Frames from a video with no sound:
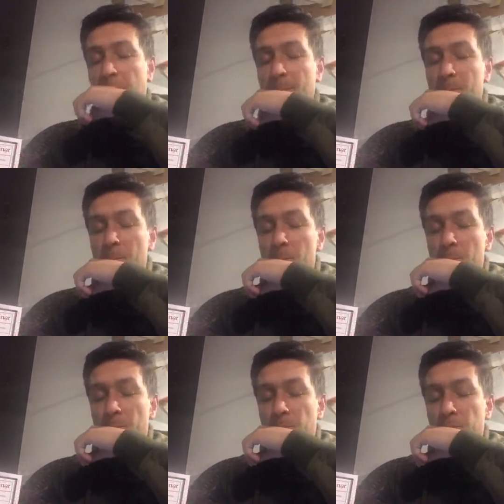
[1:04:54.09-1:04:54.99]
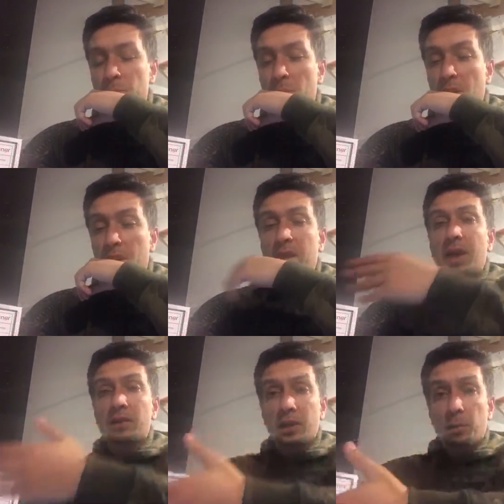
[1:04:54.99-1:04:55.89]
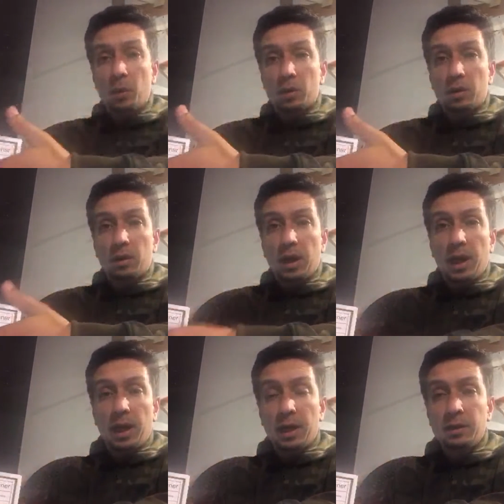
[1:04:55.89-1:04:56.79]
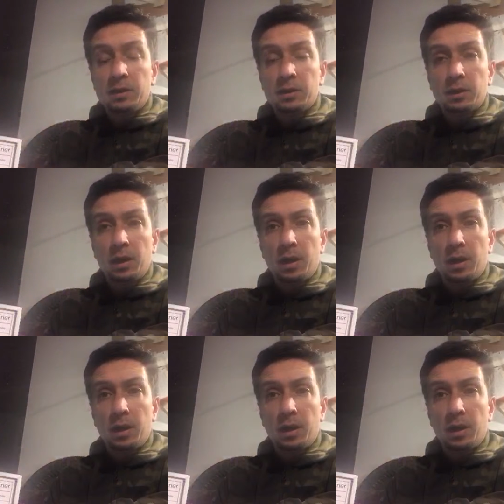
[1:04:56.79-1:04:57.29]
a classic book, and